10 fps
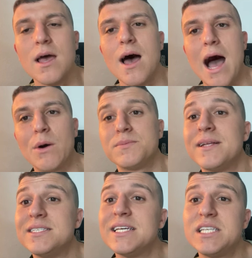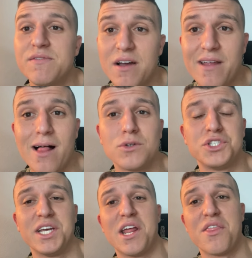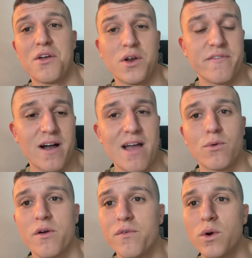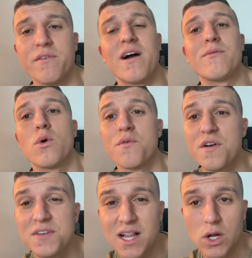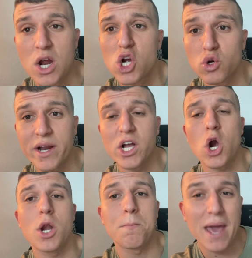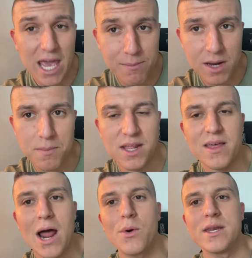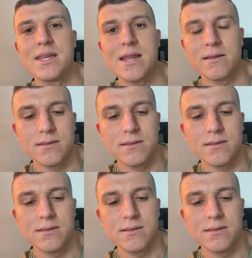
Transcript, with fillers: I would spend $65 to get a 35 or a 45 or a $50 credit card payment, meaning that I would